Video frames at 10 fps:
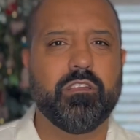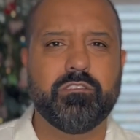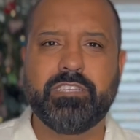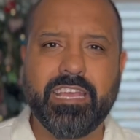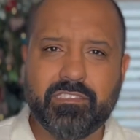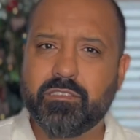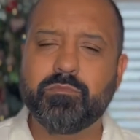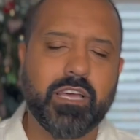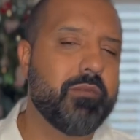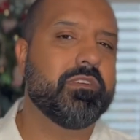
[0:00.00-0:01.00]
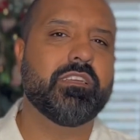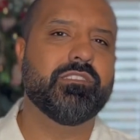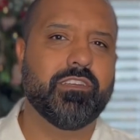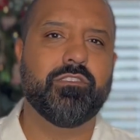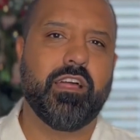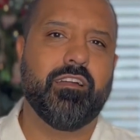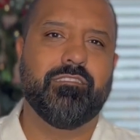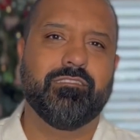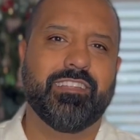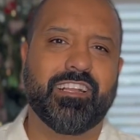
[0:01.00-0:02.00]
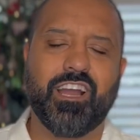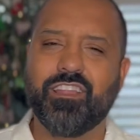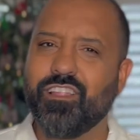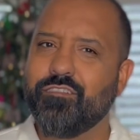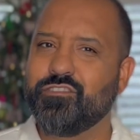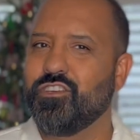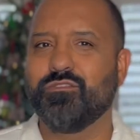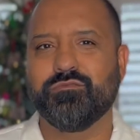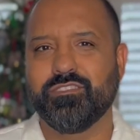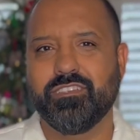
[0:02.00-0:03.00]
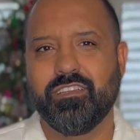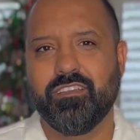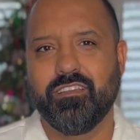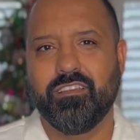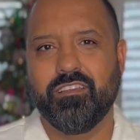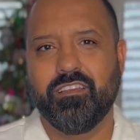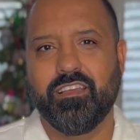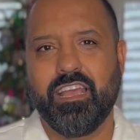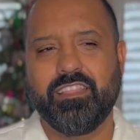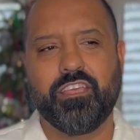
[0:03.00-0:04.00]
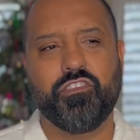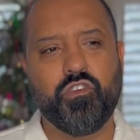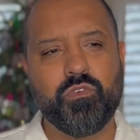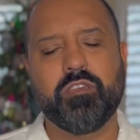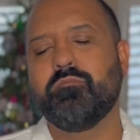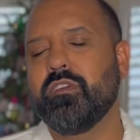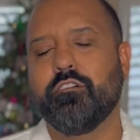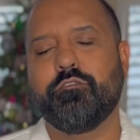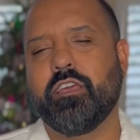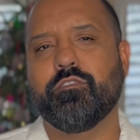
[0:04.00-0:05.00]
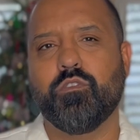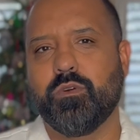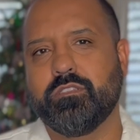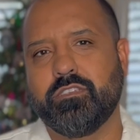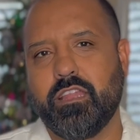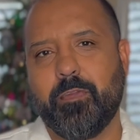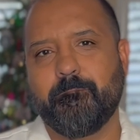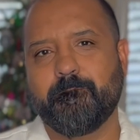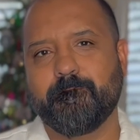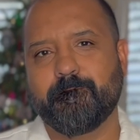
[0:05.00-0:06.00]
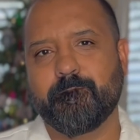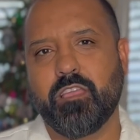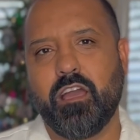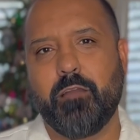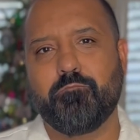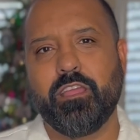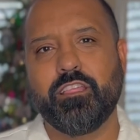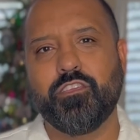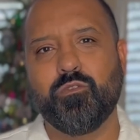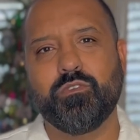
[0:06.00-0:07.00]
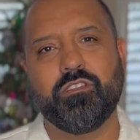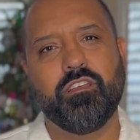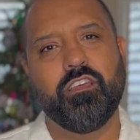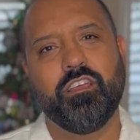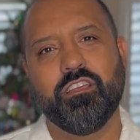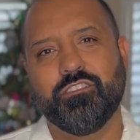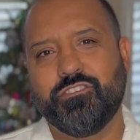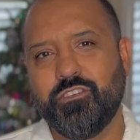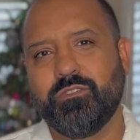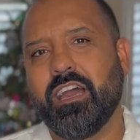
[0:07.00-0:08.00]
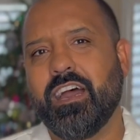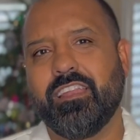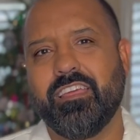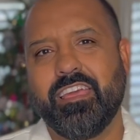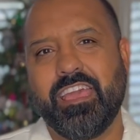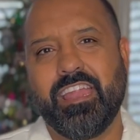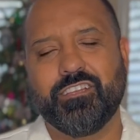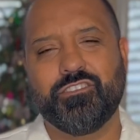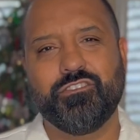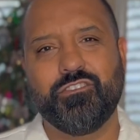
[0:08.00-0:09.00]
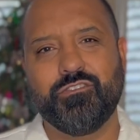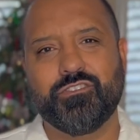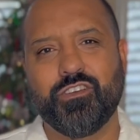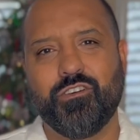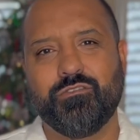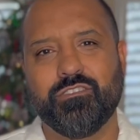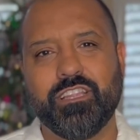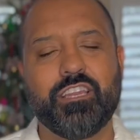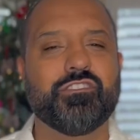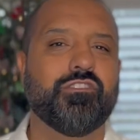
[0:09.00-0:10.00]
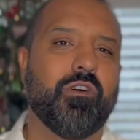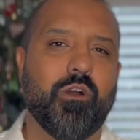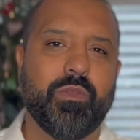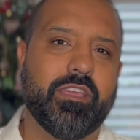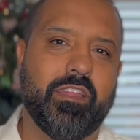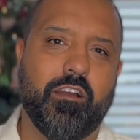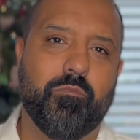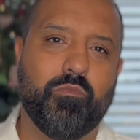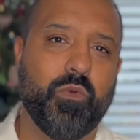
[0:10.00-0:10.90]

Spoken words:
Take some time to consider that God loves you and that you can be a faithful one today. I pray that you would do that. And as you do so, let us know how we can help.